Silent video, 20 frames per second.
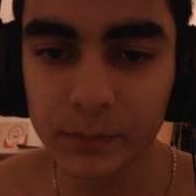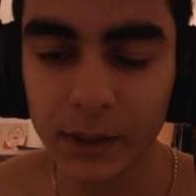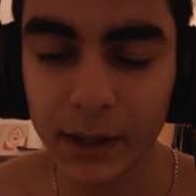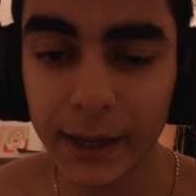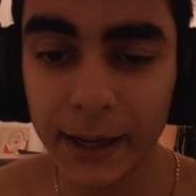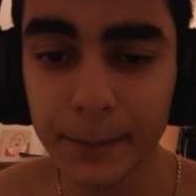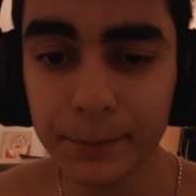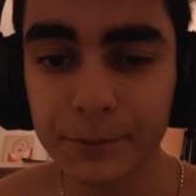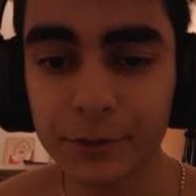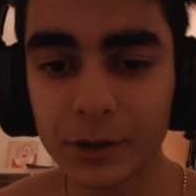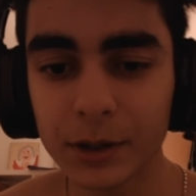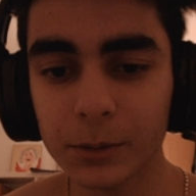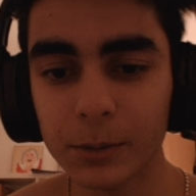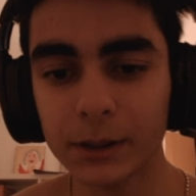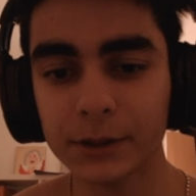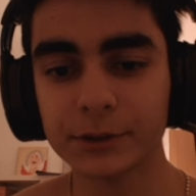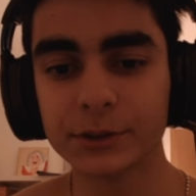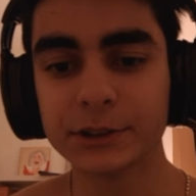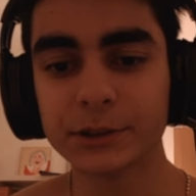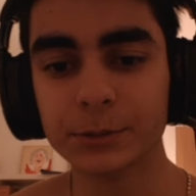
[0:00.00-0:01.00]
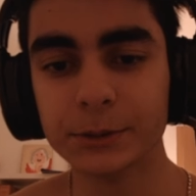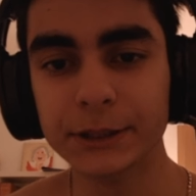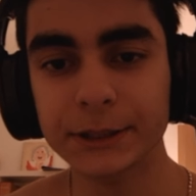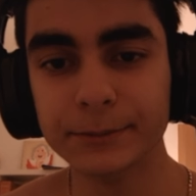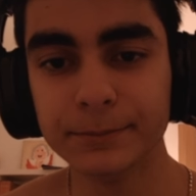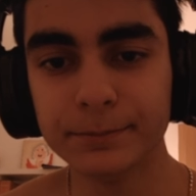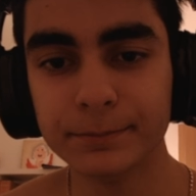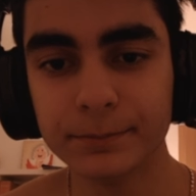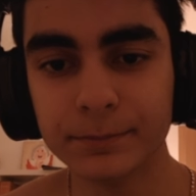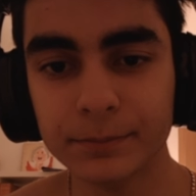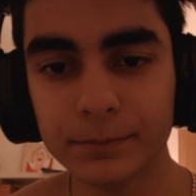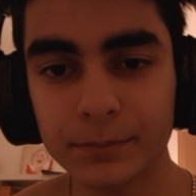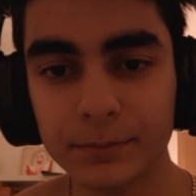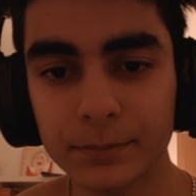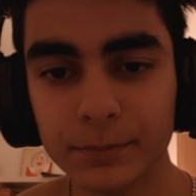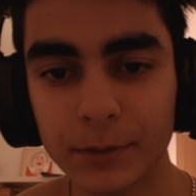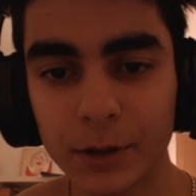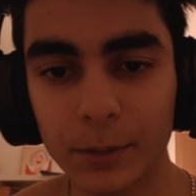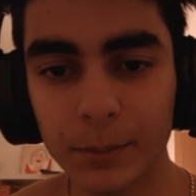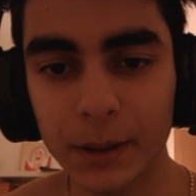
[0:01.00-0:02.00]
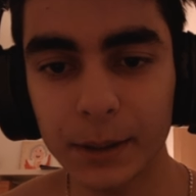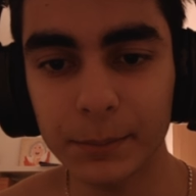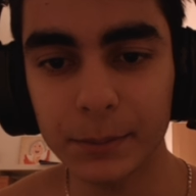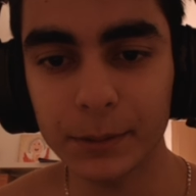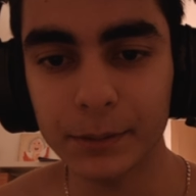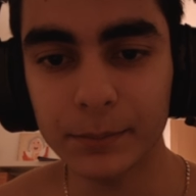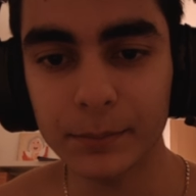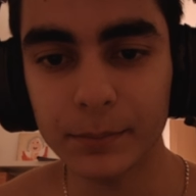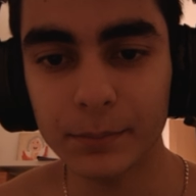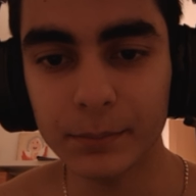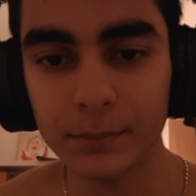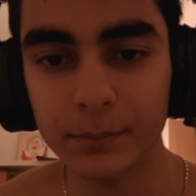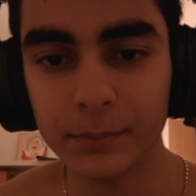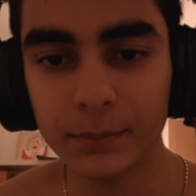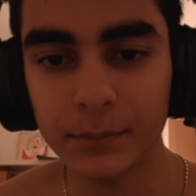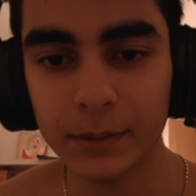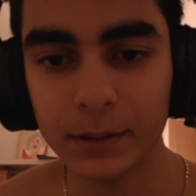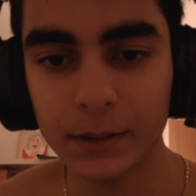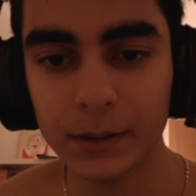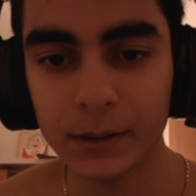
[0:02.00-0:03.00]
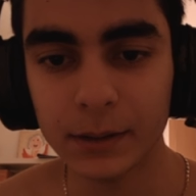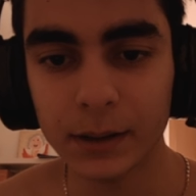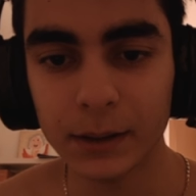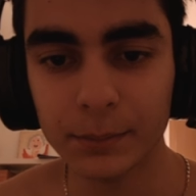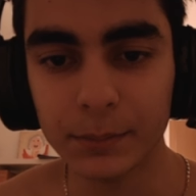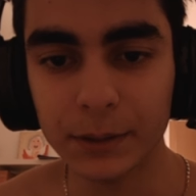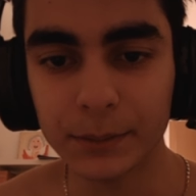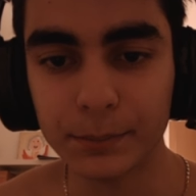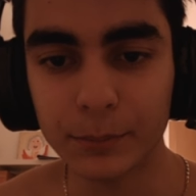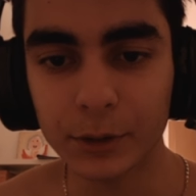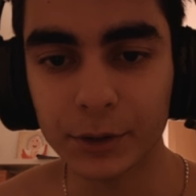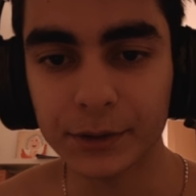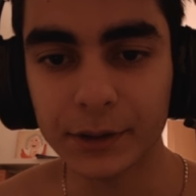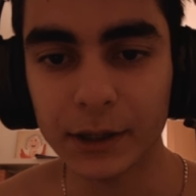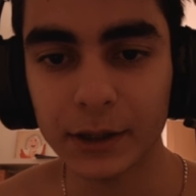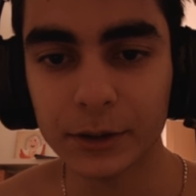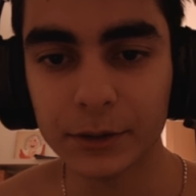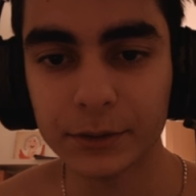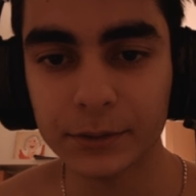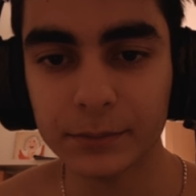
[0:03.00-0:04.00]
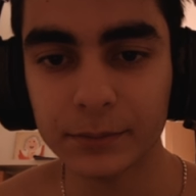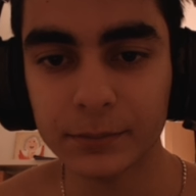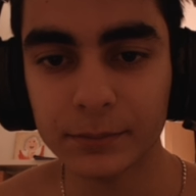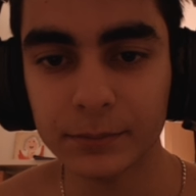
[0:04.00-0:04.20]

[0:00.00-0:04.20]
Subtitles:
I aim for a 1 to 3, or maybe a bit more down.